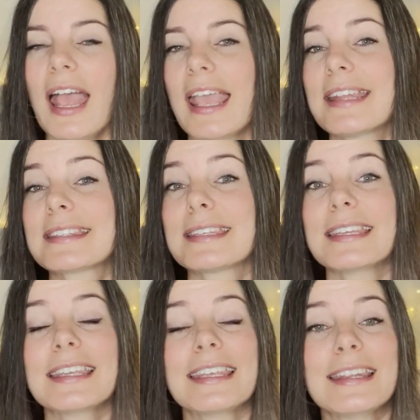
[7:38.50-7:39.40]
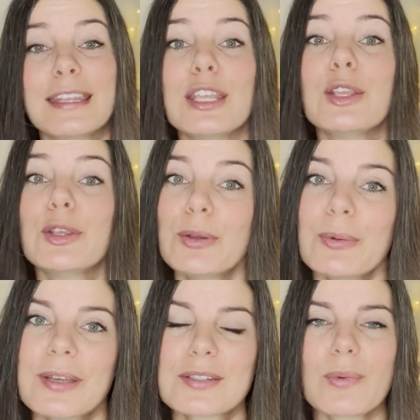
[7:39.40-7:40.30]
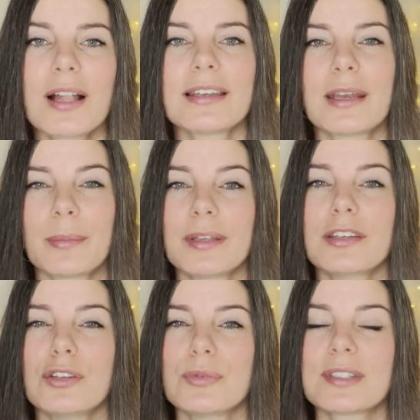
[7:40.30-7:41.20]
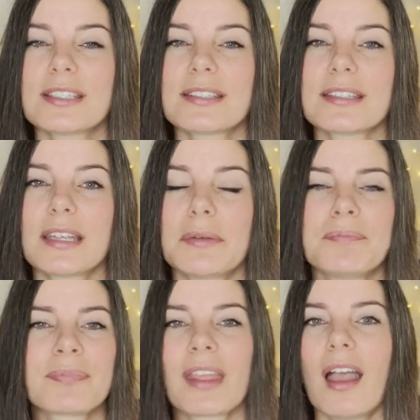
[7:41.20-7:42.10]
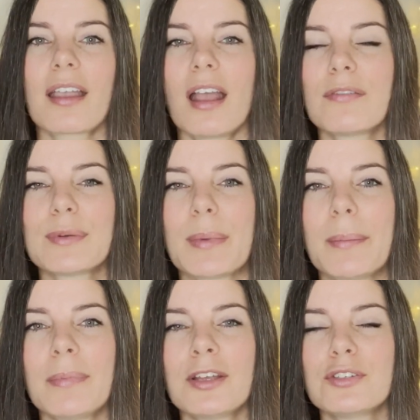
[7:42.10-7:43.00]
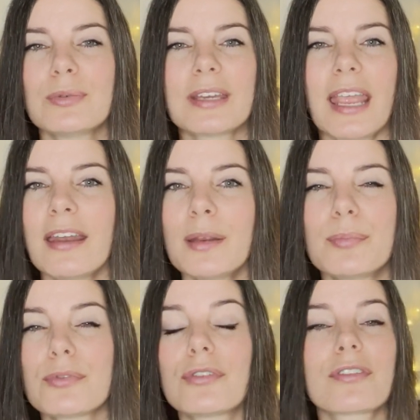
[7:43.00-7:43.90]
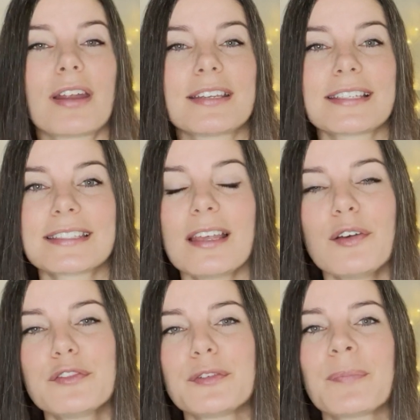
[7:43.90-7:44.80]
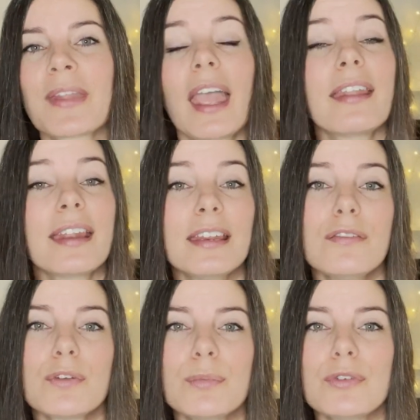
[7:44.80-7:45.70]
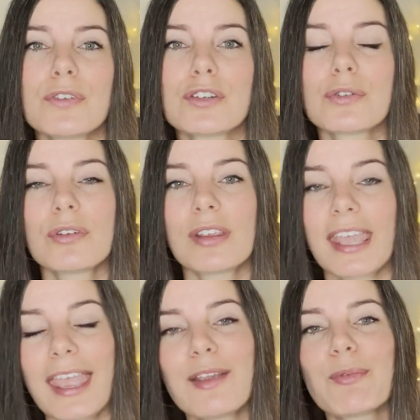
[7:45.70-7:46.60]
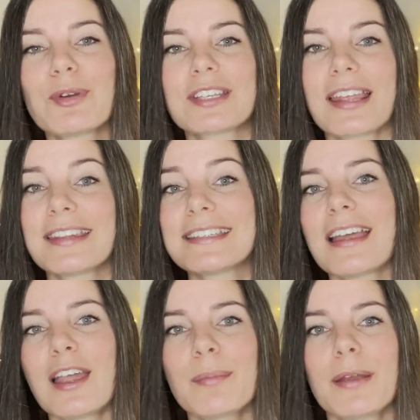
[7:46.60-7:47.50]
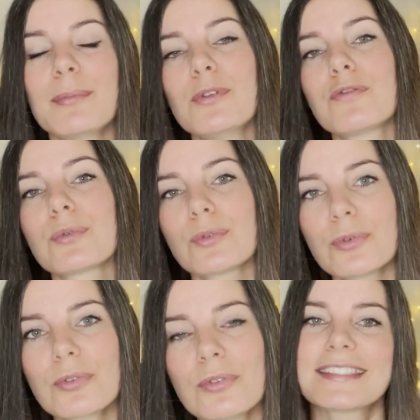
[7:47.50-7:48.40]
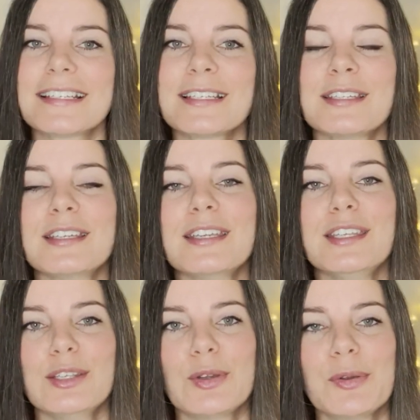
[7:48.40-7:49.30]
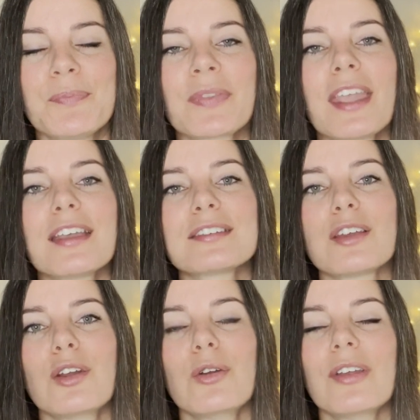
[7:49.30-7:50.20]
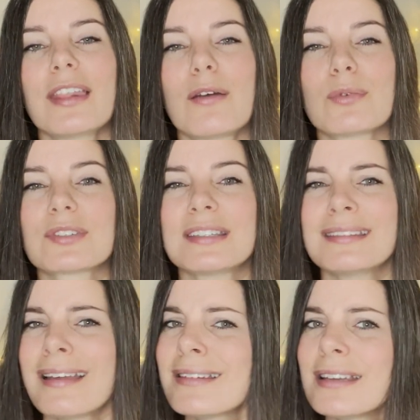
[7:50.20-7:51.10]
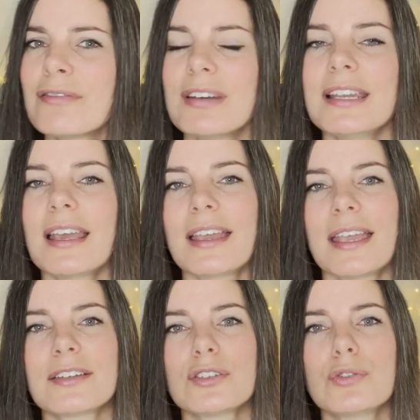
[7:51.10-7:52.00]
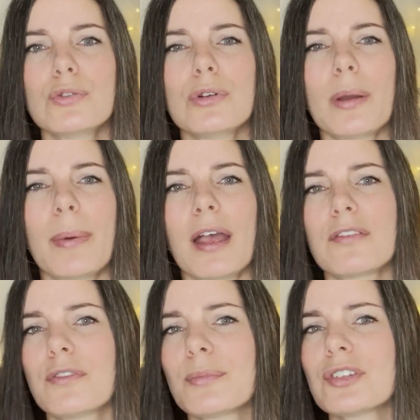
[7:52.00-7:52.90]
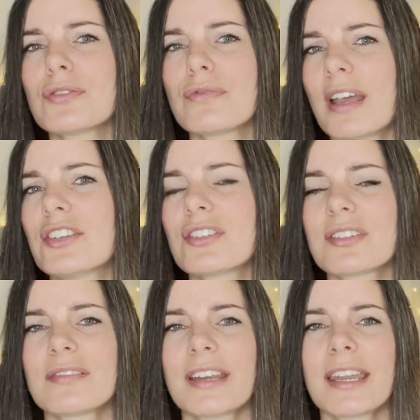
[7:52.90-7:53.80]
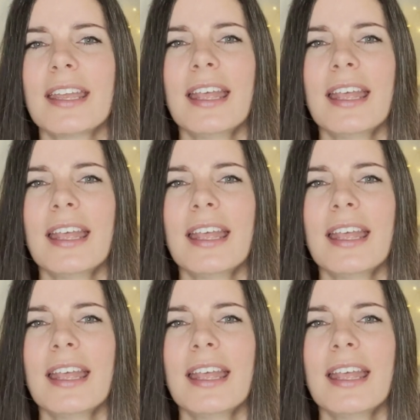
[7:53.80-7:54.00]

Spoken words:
It's in the EU as well, and I'm an EU citizen. I can't remember doing any bureaucratic stuff. And then even moving to the UK, which at the time I moved was also still in the EU. So there was nothing really I had to do apart from just registering.